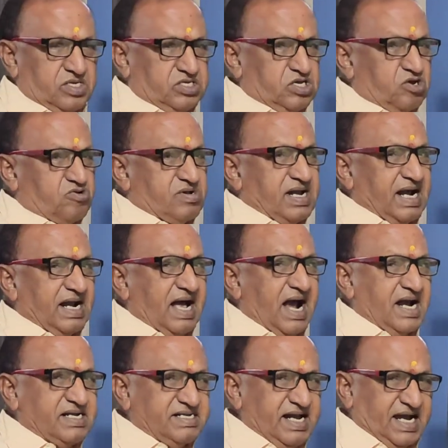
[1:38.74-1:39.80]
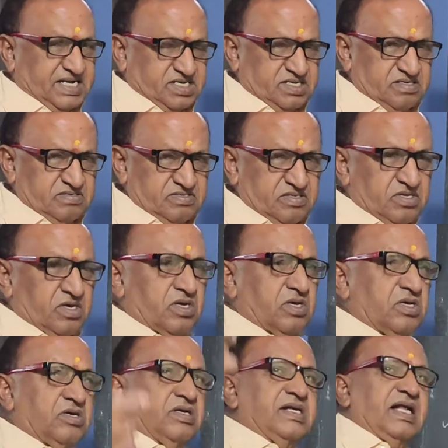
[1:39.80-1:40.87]
You cannot
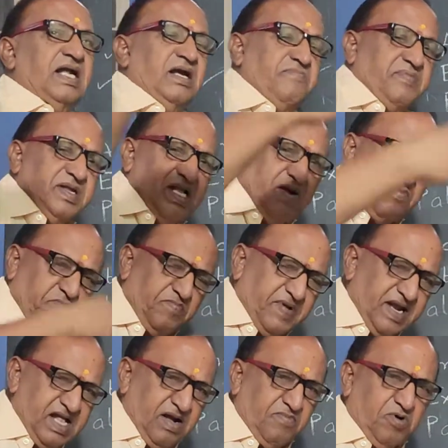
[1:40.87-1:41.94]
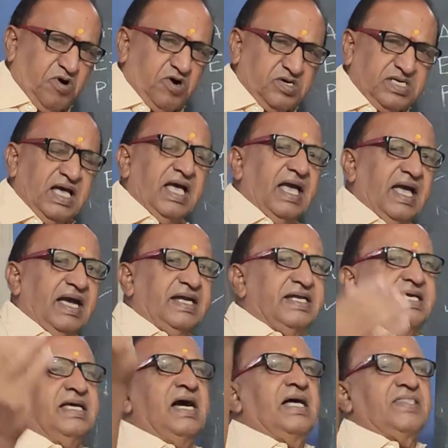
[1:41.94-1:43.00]
bring about
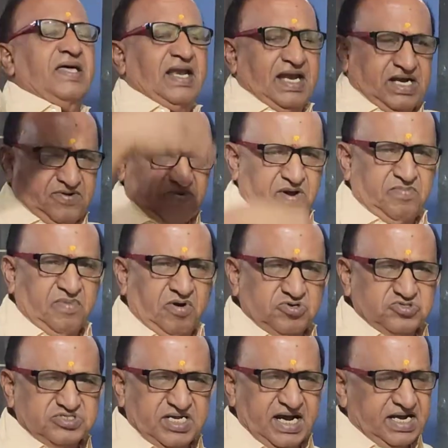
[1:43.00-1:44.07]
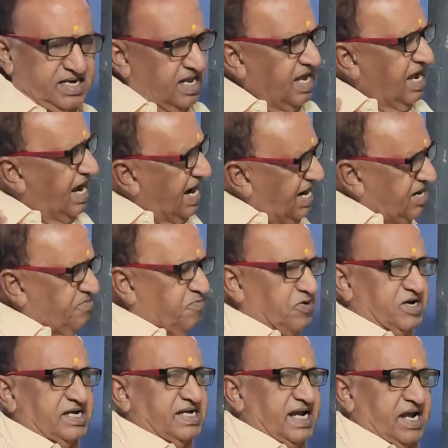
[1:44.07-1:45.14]
any other letter from outside and put
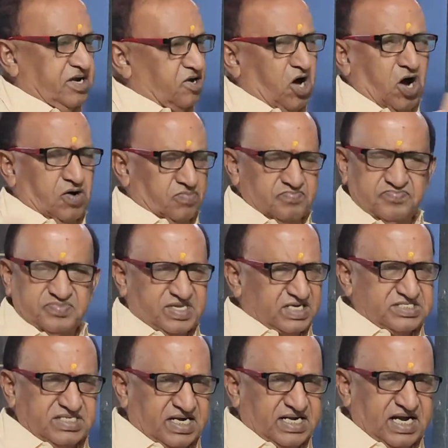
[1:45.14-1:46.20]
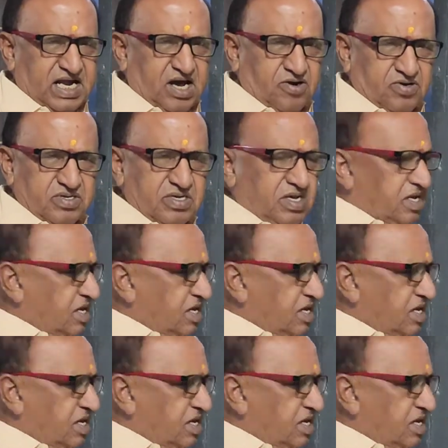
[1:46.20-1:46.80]
it in. No, that's not allowed.